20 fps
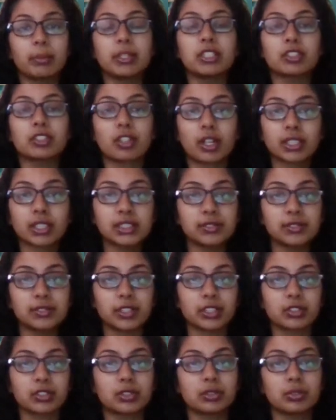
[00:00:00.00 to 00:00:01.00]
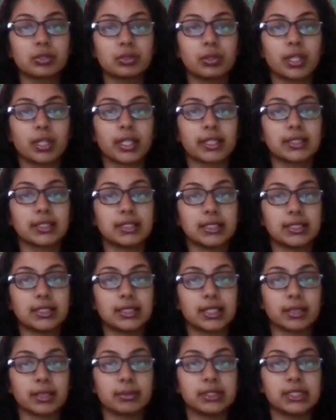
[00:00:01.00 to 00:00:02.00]
can be transferred to a
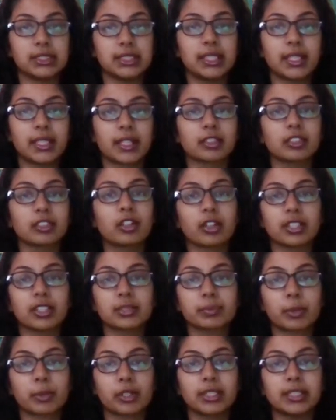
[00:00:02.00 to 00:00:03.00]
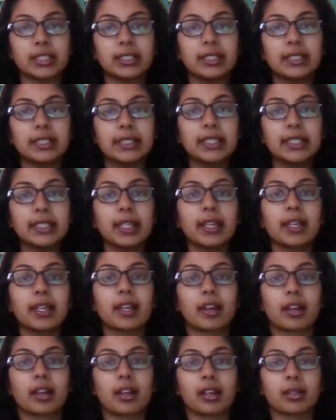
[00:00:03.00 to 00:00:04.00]
DTMC, and correspondingly
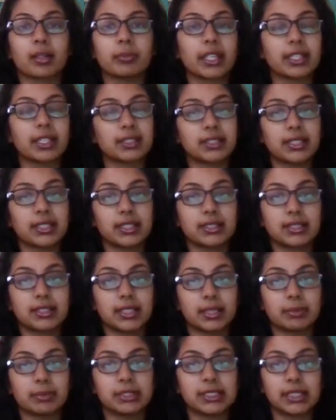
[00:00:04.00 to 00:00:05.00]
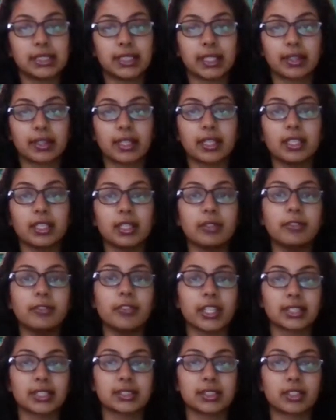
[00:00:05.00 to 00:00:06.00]
that DTMC can then
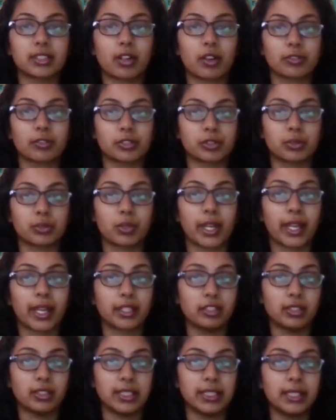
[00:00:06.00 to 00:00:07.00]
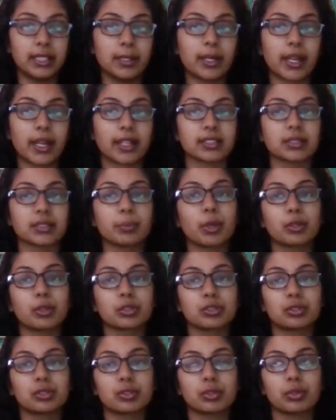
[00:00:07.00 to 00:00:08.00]
invest it offshore annually, as
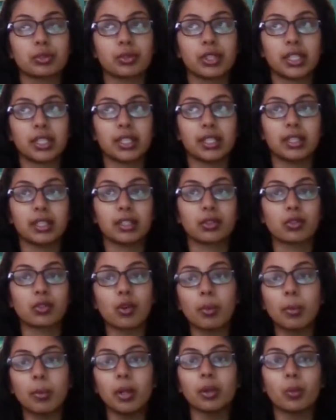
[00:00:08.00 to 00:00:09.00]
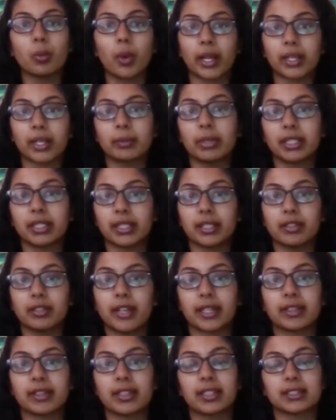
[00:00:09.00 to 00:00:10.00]
opposed to the normal 1 billion
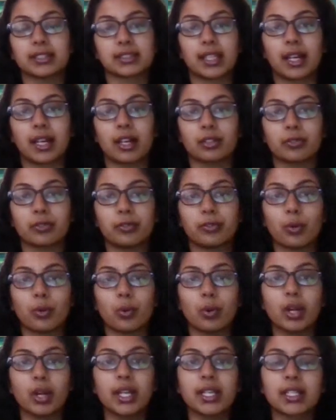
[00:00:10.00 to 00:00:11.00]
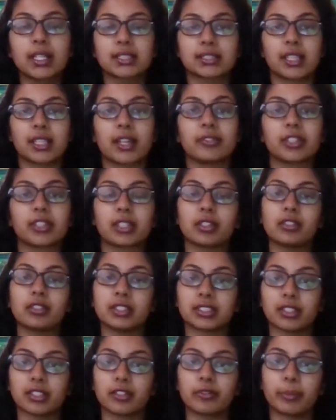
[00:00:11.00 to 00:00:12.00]
rand that is allowed for South African
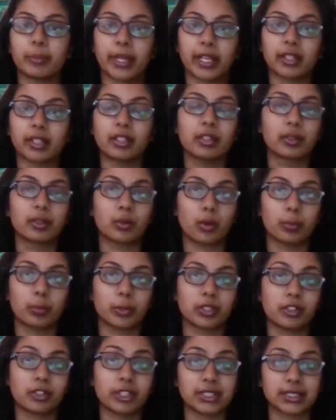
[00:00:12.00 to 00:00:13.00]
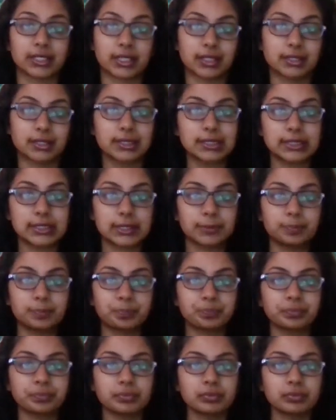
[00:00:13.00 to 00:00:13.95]
Reserve Bank corporate residents.